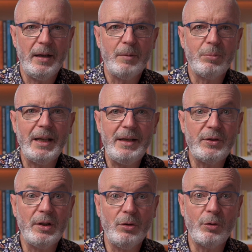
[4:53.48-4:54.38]
Plants
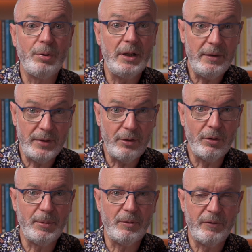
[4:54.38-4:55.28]
can look pretty
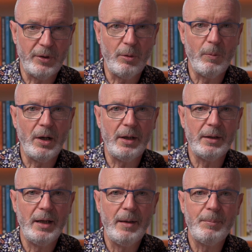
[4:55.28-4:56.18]
terrible for a while,
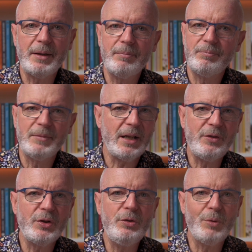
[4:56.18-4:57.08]
but they soon